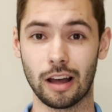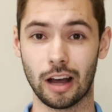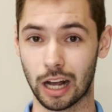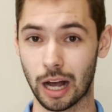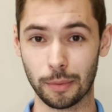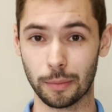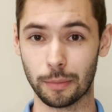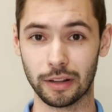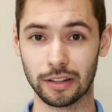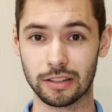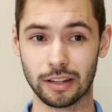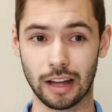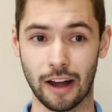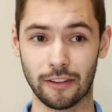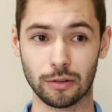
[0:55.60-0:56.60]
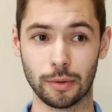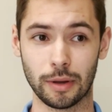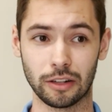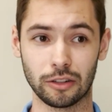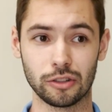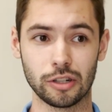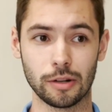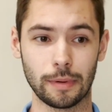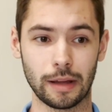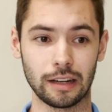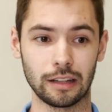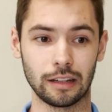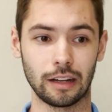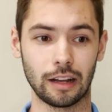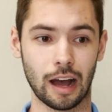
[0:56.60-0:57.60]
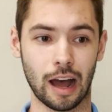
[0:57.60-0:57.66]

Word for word: A couple months after my internship ended,